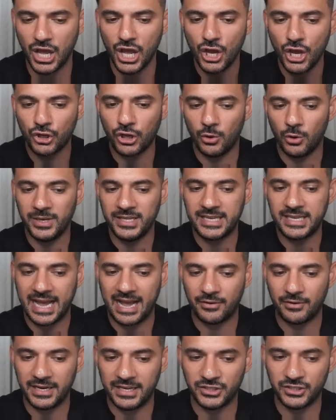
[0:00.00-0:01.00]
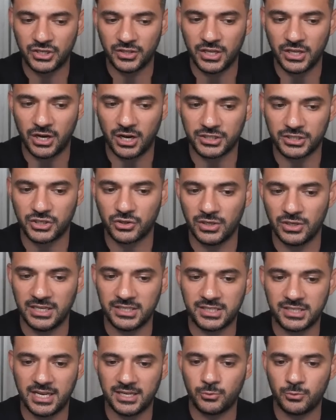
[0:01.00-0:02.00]
Going down into the article, it
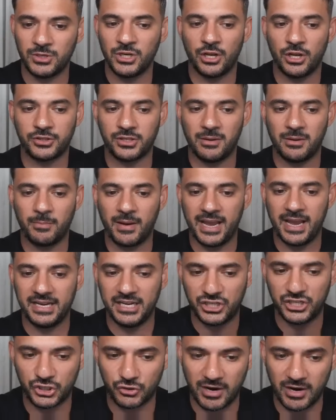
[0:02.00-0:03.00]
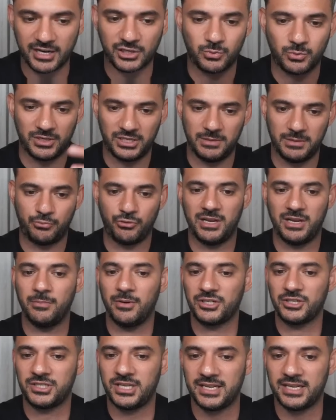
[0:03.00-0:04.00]
says, we're not done by any stretch, which he pretty much
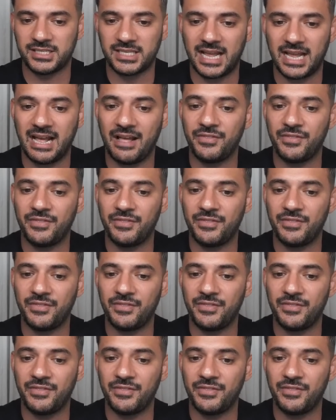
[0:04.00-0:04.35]
says that.